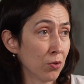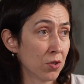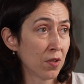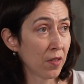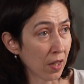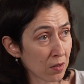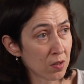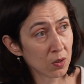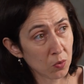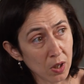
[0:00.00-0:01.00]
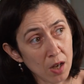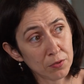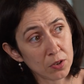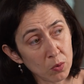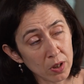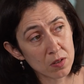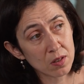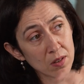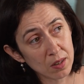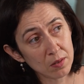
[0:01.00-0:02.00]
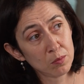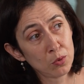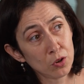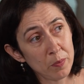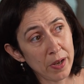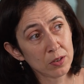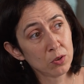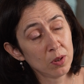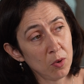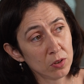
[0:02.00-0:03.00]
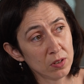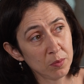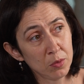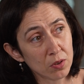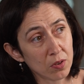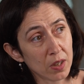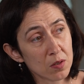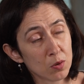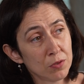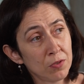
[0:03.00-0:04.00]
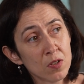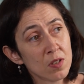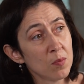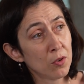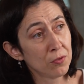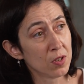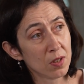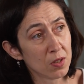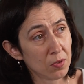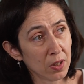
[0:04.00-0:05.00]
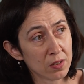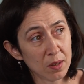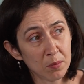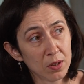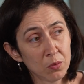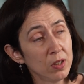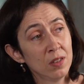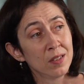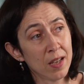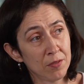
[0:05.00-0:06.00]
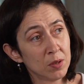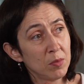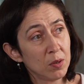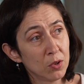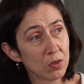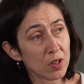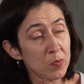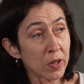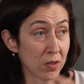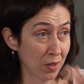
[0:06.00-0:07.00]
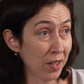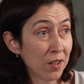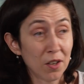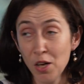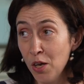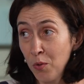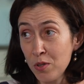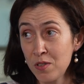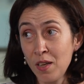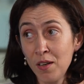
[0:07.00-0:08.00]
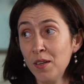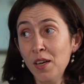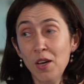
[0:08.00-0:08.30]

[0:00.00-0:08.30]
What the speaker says: Cluj things that we afterwards brought back to the model in Bucharest. So the first team offices, for example, we didn't have them in Bucharest because here we still